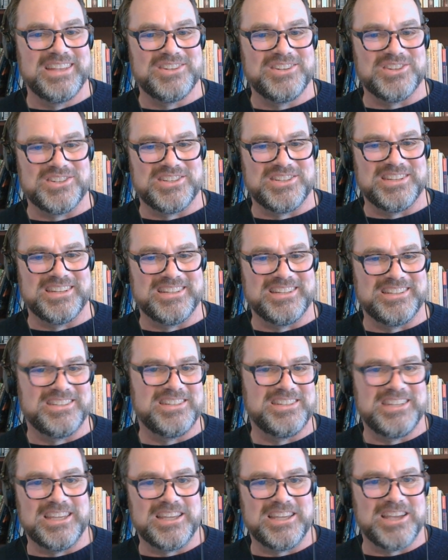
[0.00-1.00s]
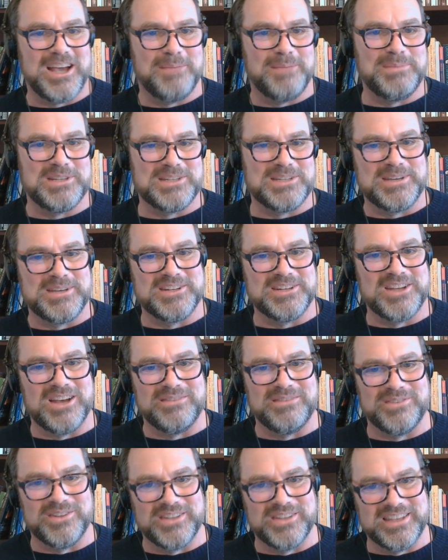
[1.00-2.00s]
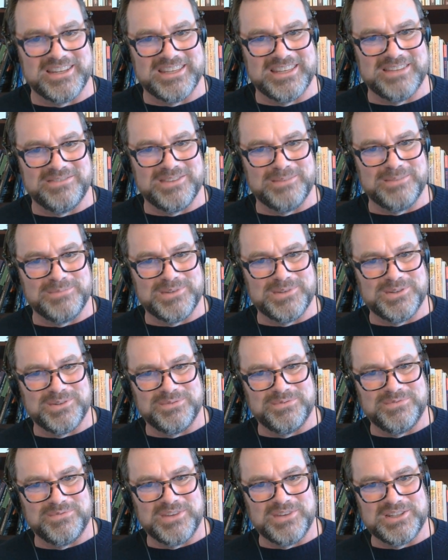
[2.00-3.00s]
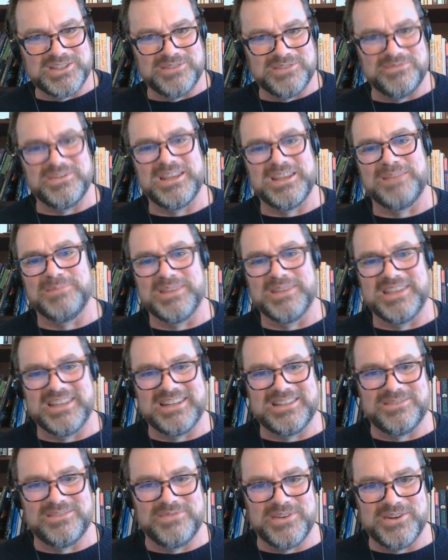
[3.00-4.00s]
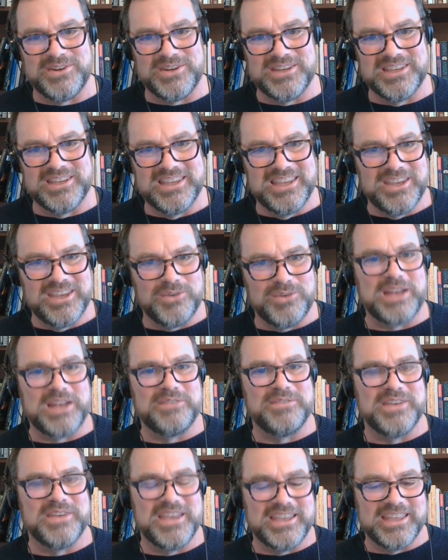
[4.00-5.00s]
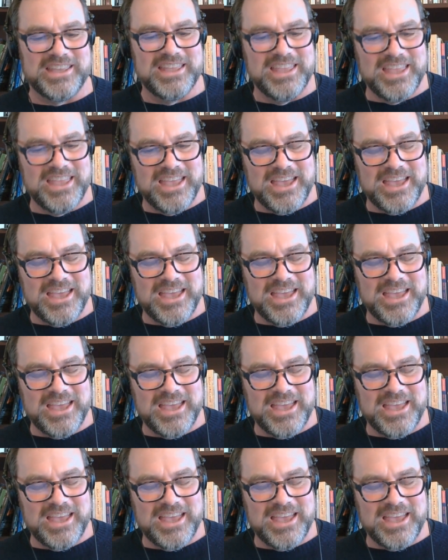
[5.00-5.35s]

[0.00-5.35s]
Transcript: just to get copies of my novel and give them to friends and family, and it's very gratifying.